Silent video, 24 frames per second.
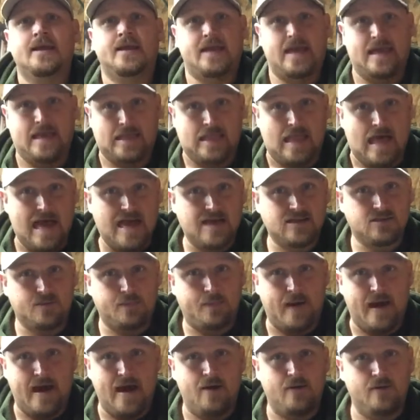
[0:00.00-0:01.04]
He liked the
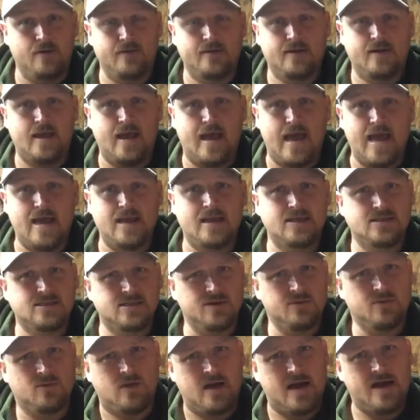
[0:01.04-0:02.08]
power that it had, and he
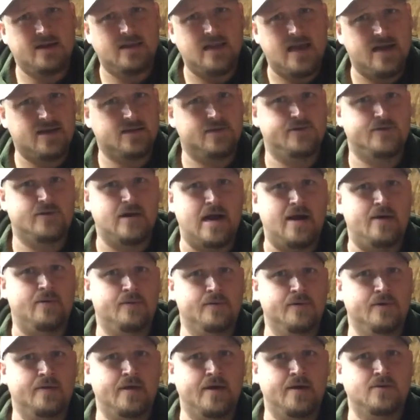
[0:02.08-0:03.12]
said, "Well, I'd like to try
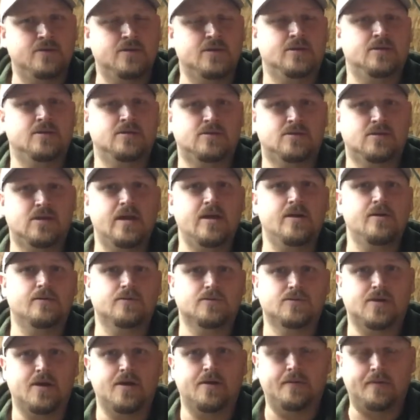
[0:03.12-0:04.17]
one of those in the steel."
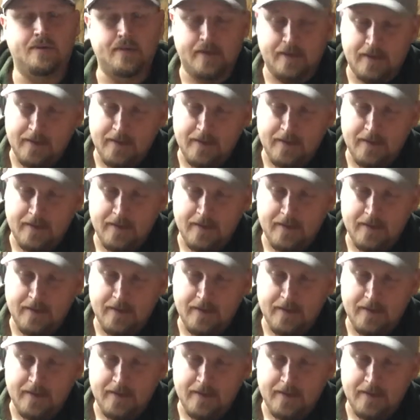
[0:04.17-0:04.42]
So